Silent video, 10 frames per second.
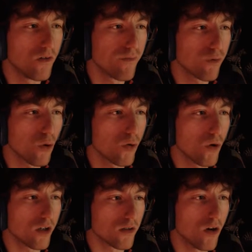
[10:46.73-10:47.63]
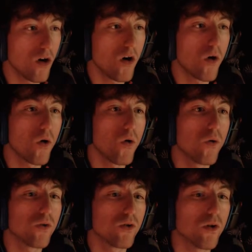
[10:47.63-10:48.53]
Floor one.
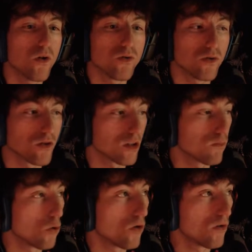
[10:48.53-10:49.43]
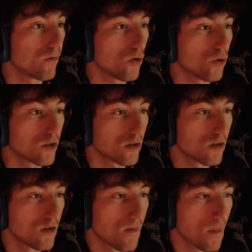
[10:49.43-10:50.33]
Oh no, there's more floors.
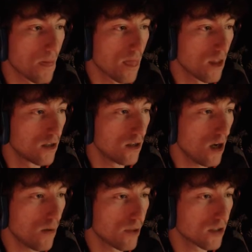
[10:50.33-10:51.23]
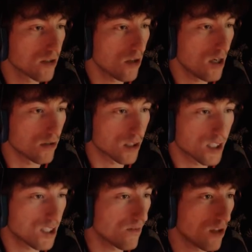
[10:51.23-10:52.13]
How big is our house?
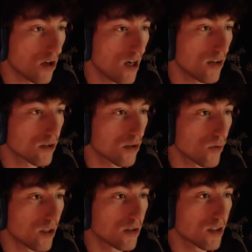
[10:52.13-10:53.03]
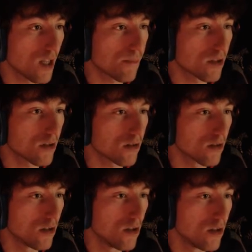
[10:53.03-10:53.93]
Is it even our house? Or we slept in,
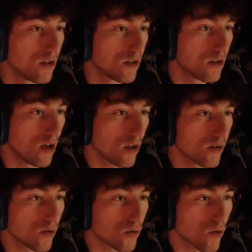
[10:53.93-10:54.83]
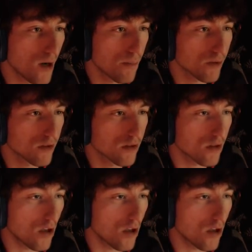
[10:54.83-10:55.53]
I don't know, grandpa's?